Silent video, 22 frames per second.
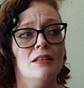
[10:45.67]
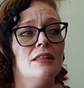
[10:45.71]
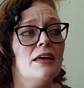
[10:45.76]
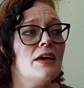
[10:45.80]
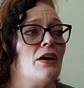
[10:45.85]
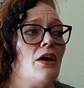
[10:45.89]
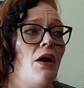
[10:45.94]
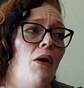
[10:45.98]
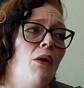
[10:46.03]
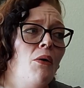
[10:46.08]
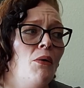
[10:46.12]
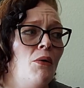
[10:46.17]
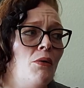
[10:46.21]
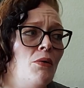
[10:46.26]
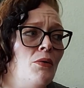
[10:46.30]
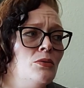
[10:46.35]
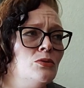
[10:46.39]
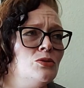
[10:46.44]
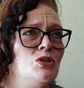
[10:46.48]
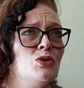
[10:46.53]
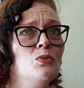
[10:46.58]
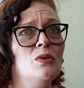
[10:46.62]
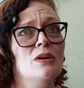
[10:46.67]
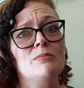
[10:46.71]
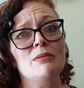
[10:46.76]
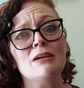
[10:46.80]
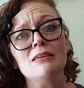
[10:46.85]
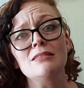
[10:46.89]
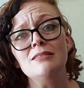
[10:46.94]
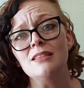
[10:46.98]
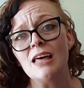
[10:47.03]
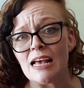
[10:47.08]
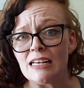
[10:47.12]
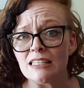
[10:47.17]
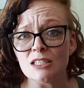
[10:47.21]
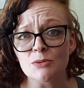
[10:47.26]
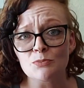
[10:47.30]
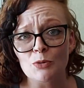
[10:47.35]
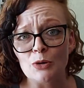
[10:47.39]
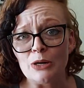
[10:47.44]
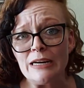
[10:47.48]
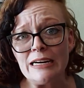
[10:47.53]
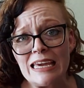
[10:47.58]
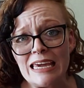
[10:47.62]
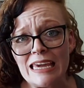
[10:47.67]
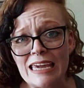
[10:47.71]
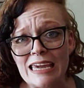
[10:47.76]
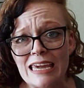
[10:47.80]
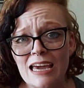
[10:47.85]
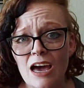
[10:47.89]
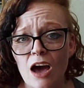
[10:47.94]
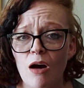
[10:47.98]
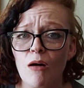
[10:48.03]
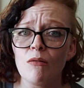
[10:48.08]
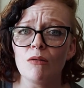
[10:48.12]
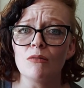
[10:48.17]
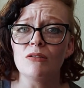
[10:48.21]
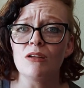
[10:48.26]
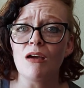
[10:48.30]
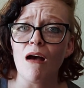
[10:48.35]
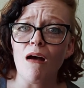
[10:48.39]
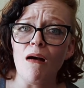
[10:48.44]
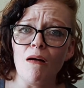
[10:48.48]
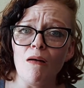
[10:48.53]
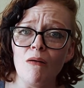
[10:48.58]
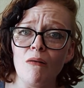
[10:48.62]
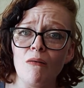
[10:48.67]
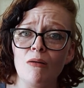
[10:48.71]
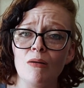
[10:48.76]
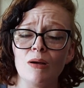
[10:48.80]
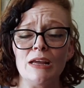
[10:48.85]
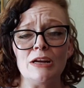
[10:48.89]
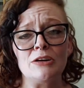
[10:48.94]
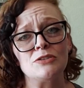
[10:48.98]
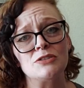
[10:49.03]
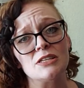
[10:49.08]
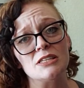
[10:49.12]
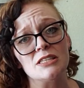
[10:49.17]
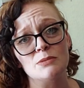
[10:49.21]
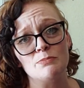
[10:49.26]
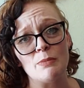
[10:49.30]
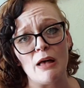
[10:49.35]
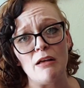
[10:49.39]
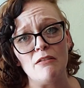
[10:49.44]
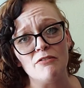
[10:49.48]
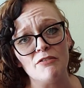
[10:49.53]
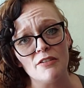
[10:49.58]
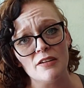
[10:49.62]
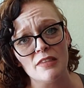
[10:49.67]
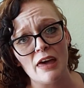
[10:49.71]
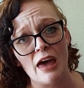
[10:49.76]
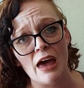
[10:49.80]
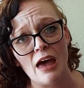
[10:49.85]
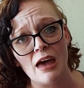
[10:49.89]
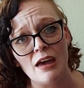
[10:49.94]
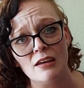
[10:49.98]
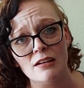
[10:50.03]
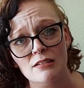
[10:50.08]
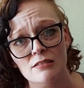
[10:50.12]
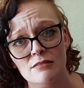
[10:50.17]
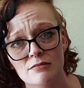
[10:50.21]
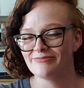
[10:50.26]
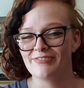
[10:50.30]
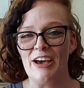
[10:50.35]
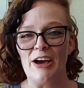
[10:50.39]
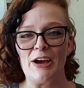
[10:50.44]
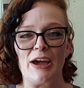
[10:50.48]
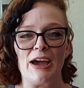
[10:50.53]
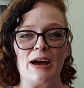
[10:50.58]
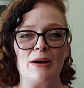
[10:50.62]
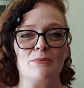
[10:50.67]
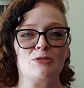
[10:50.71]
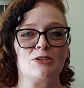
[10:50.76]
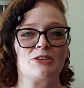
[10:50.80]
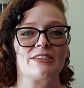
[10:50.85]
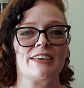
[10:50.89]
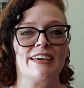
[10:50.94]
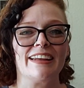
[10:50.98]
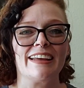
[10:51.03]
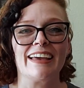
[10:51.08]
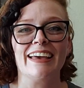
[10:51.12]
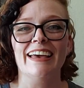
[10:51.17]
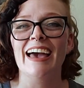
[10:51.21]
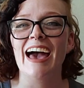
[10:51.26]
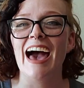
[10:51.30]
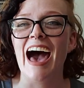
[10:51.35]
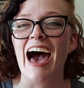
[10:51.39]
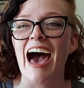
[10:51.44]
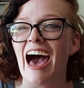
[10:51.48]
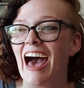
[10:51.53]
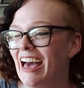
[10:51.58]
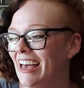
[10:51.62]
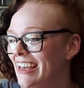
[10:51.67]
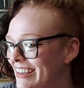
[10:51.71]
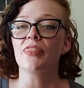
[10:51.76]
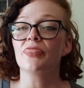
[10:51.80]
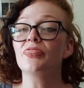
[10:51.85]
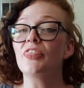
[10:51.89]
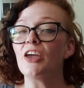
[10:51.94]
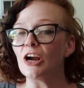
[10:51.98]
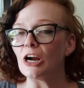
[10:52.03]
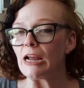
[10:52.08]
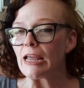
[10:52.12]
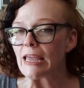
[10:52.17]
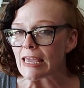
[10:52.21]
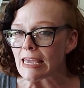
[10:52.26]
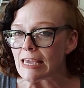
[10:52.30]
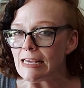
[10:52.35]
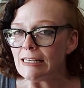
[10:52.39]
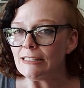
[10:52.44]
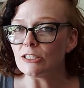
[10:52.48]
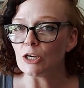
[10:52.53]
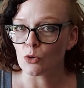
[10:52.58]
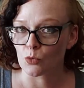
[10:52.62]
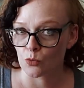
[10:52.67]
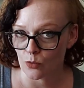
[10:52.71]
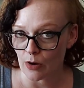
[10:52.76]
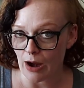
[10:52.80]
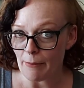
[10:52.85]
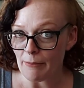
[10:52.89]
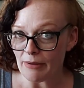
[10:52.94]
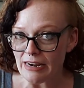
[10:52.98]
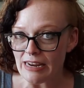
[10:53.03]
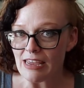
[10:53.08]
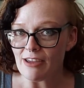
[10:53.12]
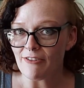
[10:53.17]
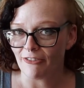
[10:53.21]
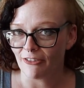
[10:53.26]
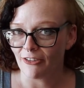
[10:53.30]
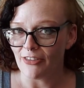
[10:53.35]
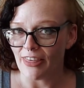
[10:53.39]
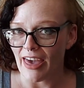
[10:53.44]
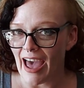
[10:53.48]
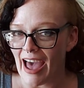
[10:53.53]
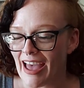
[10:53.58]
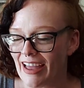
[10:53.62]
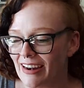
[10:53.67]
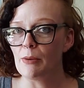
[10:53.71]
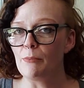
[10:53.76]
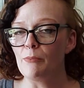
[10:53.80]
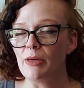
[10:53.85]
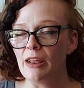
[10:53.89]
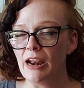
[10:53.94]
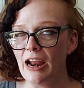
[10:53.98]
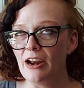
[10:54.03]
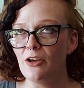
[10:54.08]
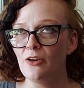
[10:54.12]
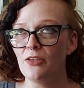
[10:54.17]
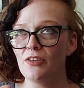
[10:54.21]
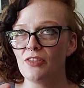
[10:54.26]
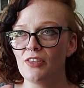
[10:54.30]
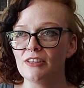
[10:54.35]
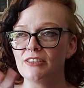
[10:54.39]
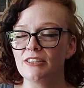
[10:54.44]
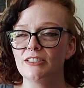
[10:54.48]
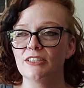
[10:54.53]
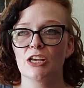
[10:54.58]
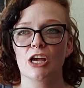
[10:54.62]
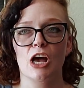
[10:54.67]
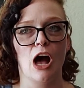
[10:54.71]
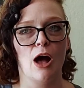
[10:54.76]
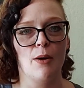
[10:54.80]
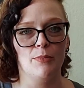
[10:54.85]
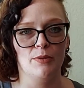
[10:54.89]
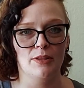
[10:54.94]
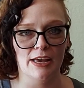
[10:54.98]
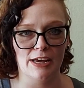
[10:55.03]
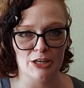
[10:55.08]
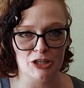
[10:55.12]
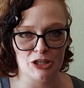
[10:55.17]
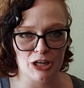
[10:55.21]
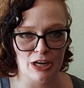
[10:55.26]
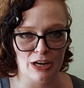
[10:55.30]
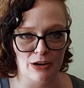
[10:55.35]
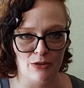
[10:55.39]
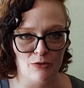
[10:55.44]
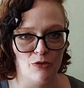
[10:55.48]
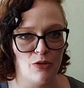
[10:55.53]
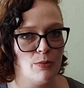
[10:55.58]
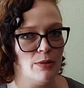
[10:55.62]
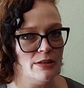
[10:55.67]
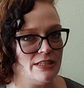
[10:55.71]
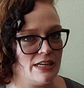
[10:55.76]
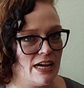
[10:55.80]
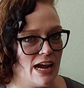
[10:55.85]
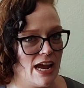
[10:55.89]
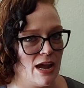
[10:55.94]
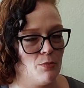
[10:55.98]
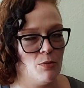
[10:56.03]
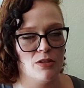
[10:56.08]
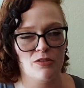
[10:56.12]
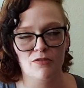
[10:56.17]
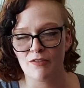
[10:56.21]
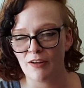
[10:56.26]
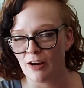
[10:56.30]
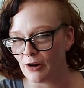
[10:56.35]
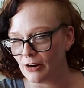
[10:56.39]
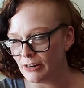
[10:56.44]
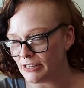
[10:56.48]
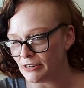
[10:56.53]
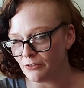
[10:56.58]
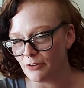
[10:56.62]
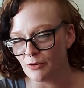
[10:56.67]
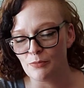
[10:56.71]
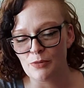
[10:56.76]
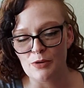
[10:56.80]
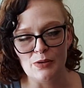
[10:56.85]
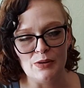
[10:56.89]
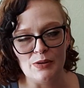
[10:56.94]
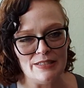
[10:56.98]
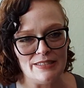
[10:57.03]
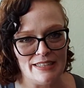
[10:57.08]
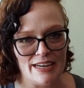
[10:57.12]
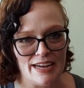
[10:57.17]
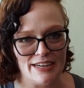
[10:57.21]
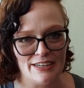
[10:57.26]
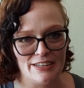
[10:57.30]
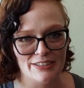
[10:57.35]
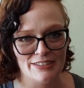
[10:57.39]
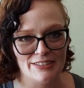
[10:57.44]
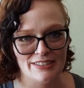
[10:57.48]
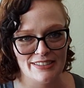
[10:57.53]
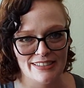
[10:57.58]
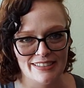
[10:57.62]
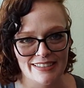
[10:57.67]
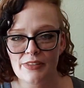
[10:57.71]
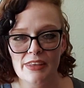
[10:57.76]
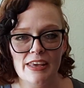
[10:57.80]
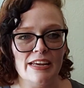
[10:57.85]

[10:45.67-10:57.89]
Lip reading: Like, oh, do you want to be less pretty? Oh no, here's a spell for that. Okay, I'm just kidding. There is a remedy for that, but I know that this is a compilation from a time with very different beauty standards.